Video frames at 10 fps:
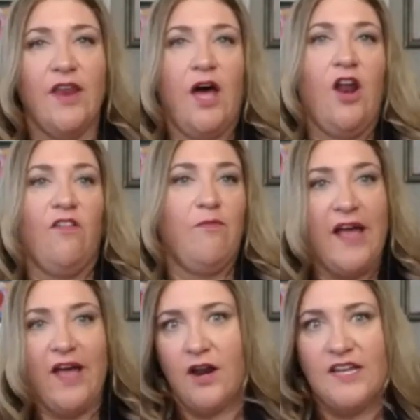all of
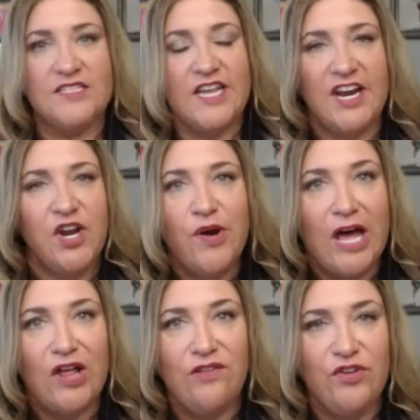my audience, and I know
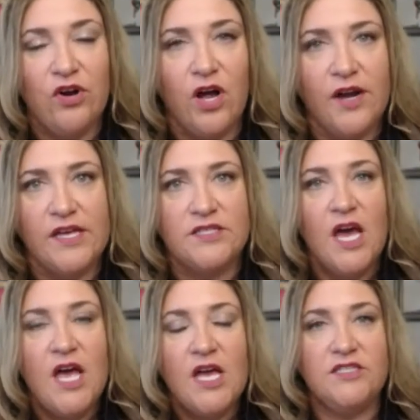not all of your audience
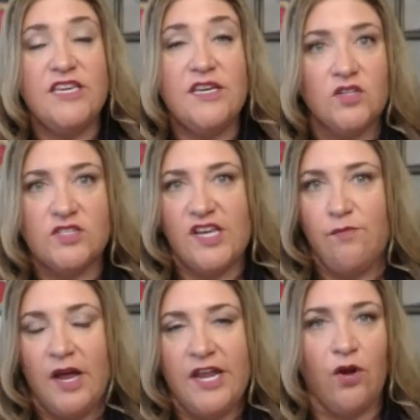deals
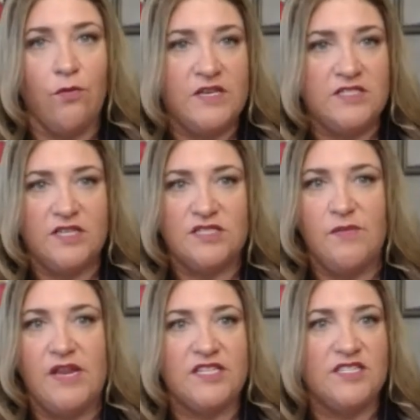in money or business. I
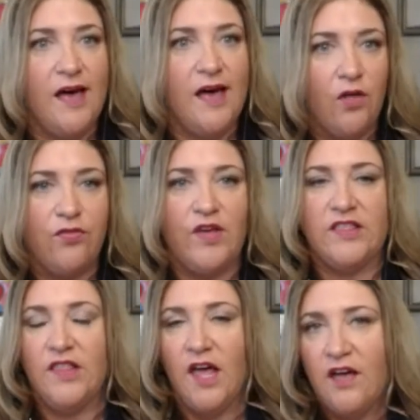mean, it's health
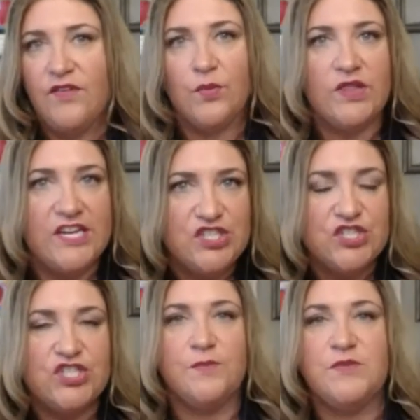and love and
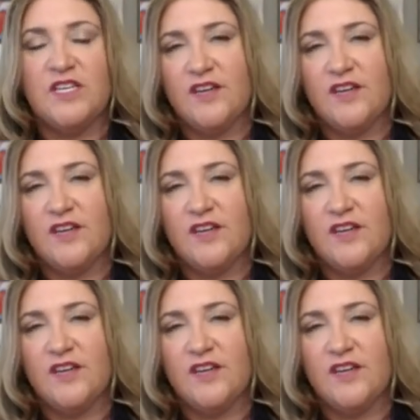relationships and